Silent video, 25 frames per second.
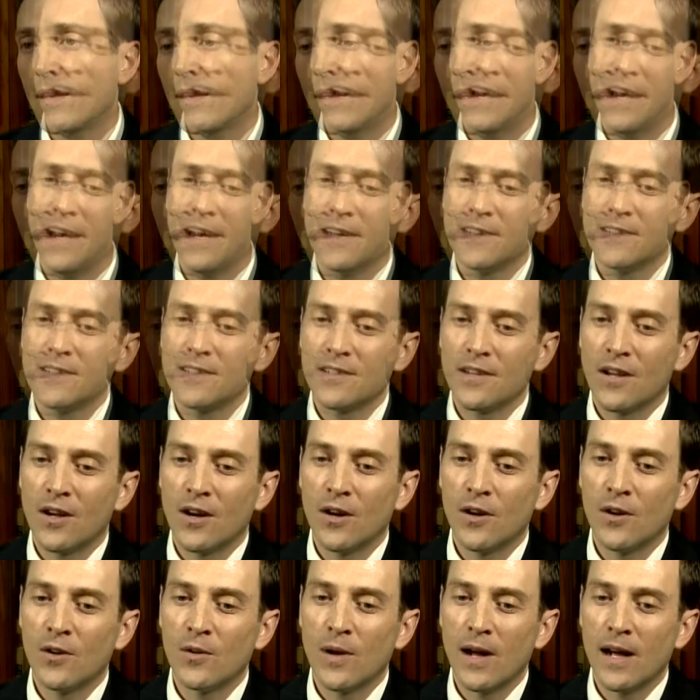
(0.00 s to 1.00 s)
And
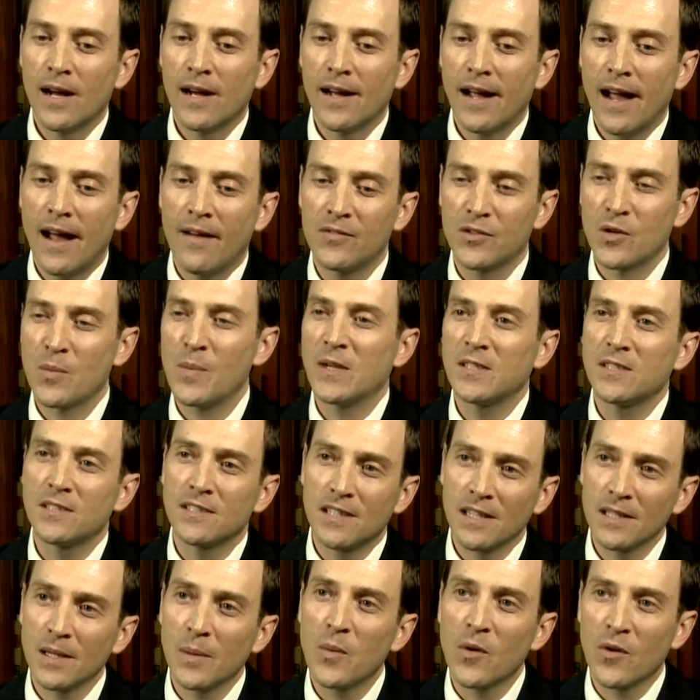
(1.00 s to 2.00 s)
so, uh, after much
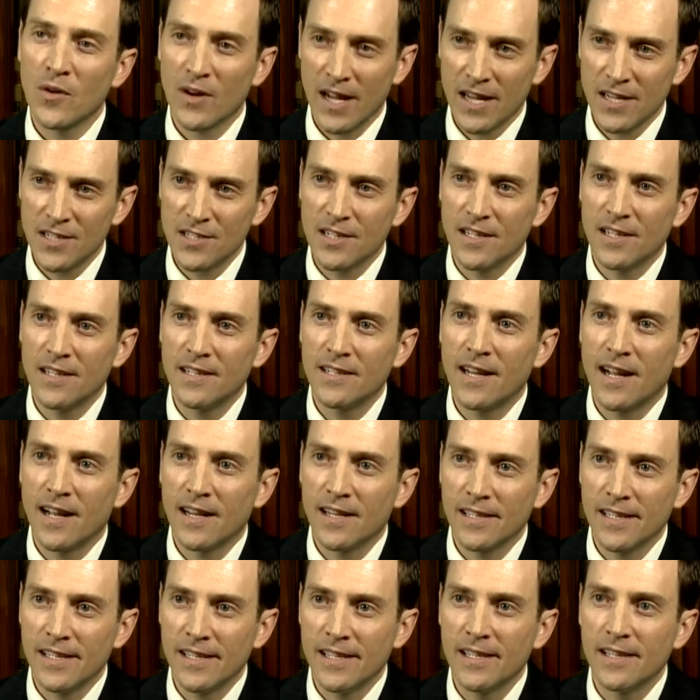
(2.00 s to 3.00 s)
deliberation,
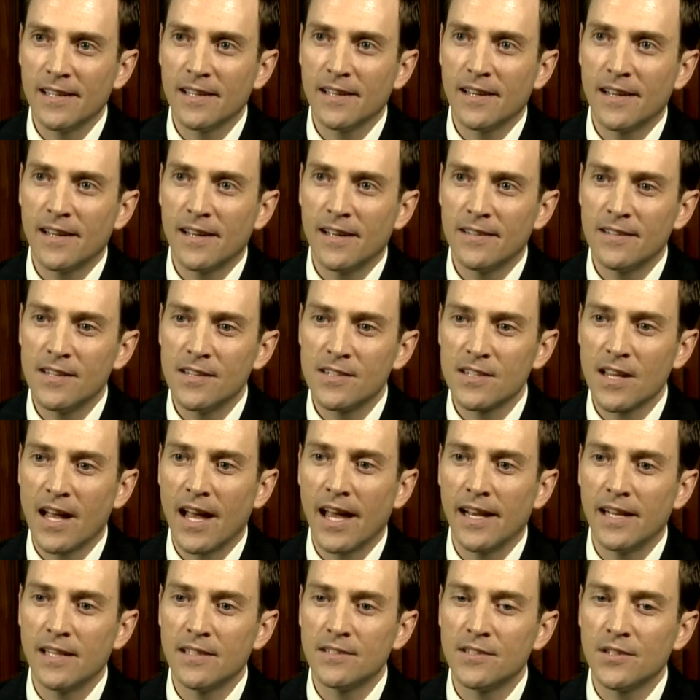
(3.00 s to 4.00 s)
Dolly uh,
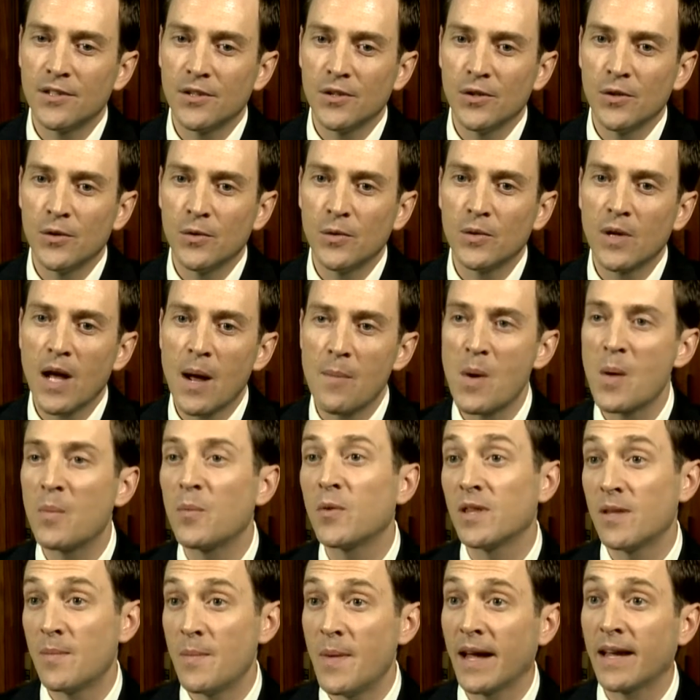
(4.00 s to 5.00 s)
decided to come up
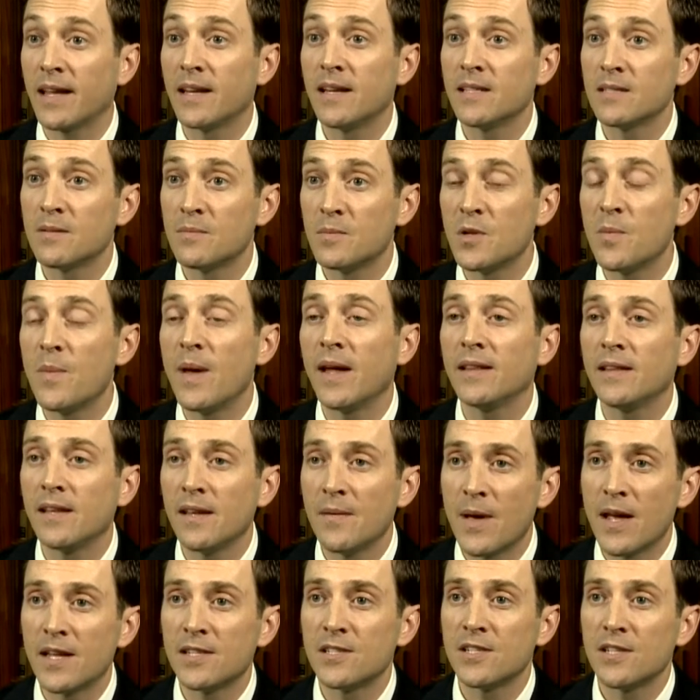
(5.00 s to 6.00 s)
with a mechanism to make the
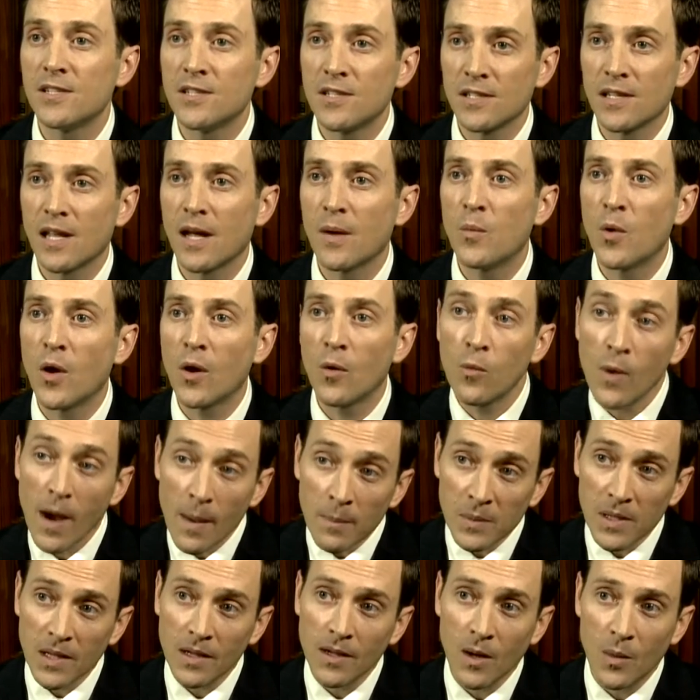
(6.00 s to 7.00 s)
Imagination Library
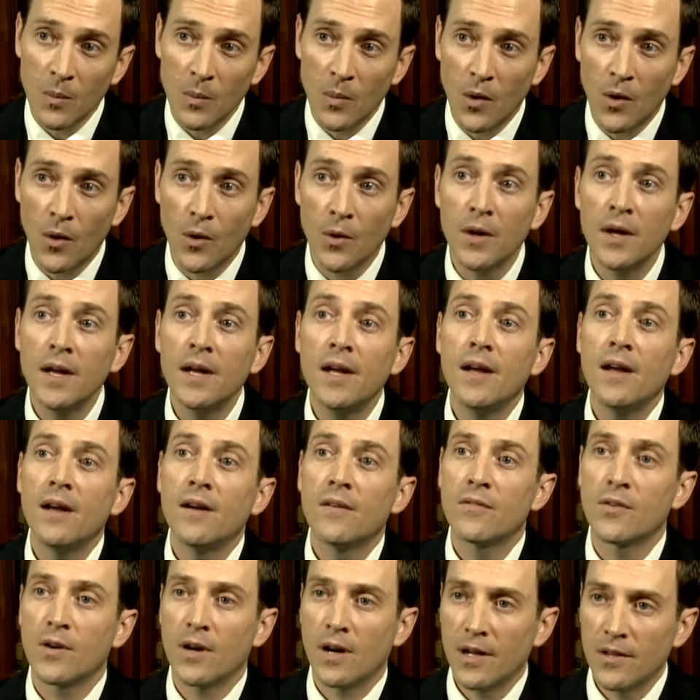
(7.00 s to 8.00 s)
replicable
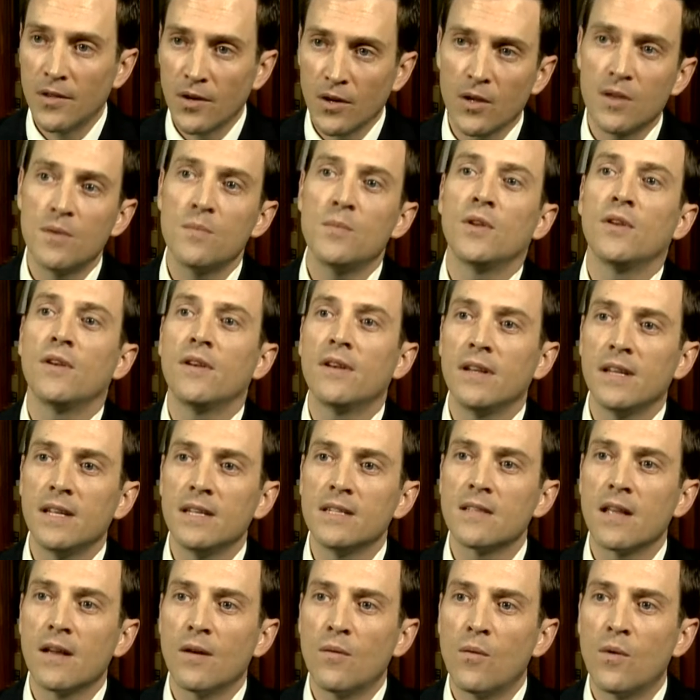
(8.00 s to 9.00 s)
for other communities
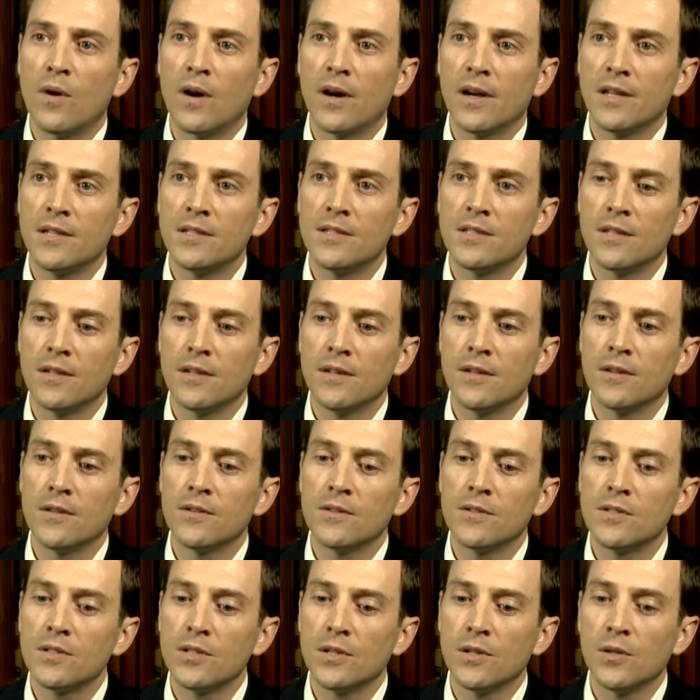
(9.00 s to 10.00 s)
that wanted to,
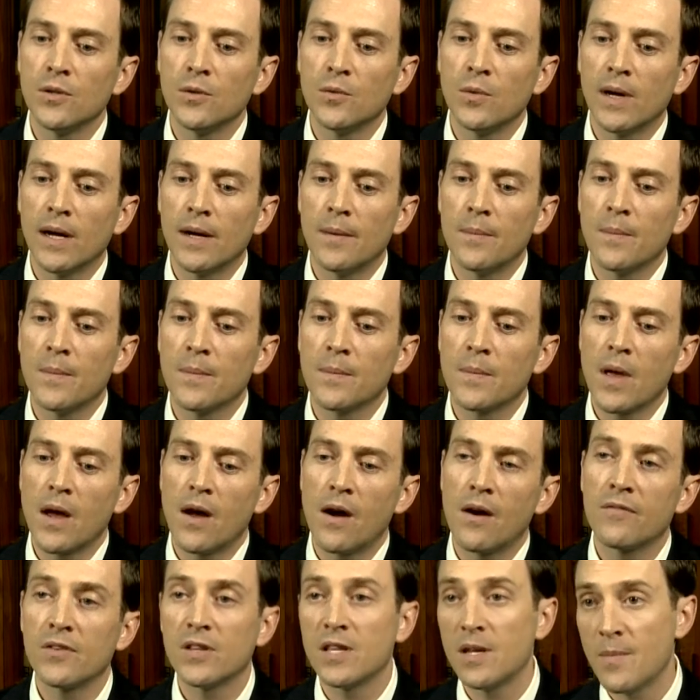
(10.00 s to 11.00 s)
to um,
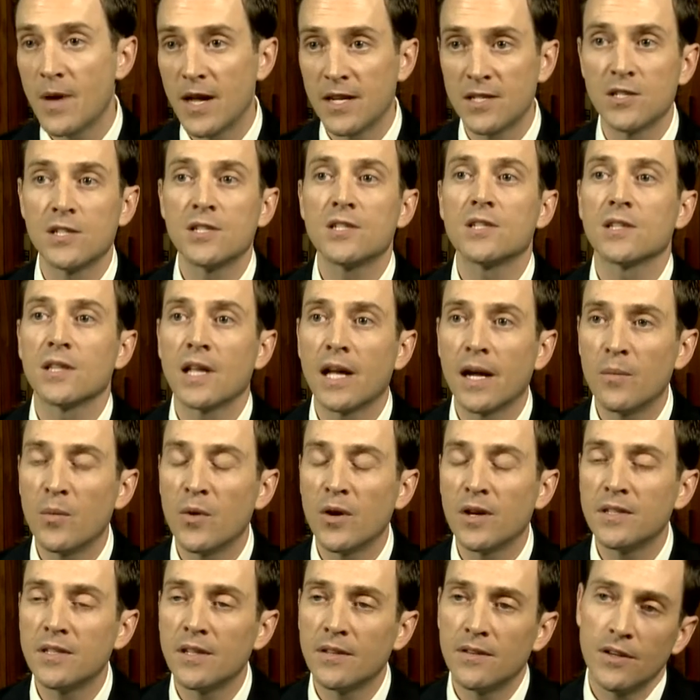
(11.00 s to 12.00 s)
offer the Imagination
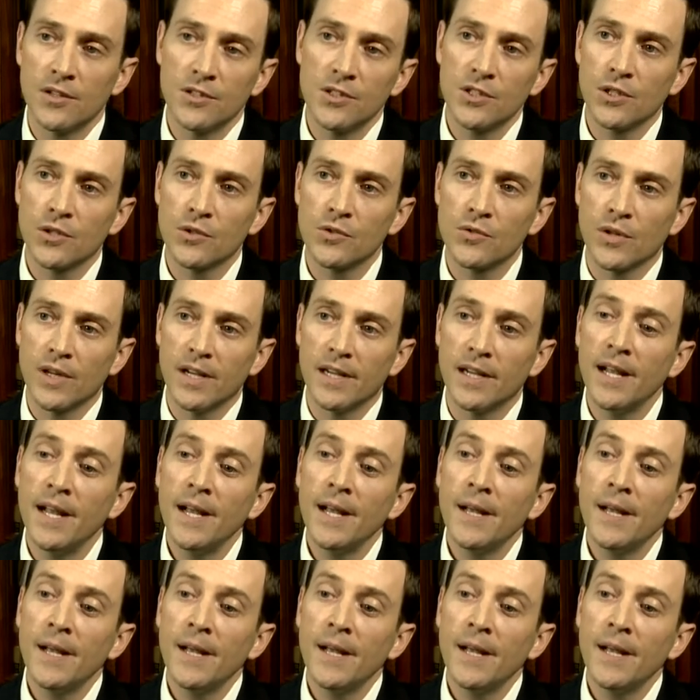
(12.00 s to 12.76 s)
Library to their children.